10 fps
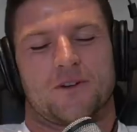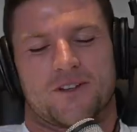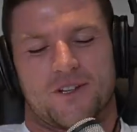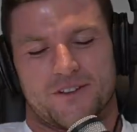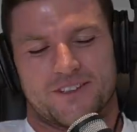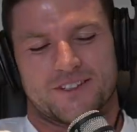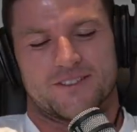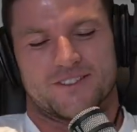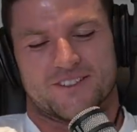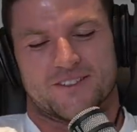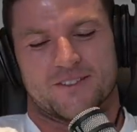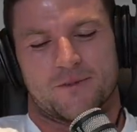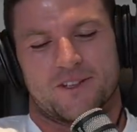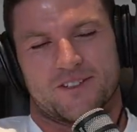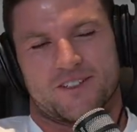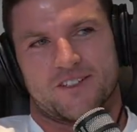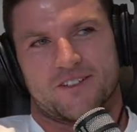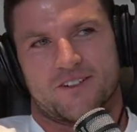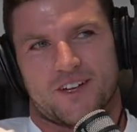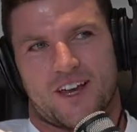want to tell the listeners a bit of assist
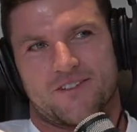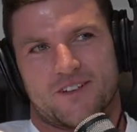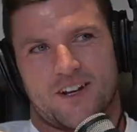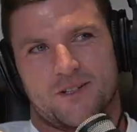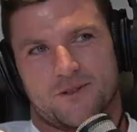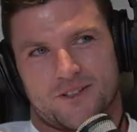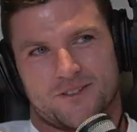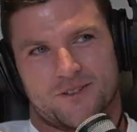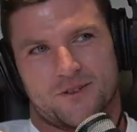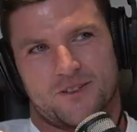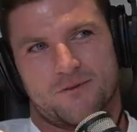that I gave you today? Do you want to tell the story?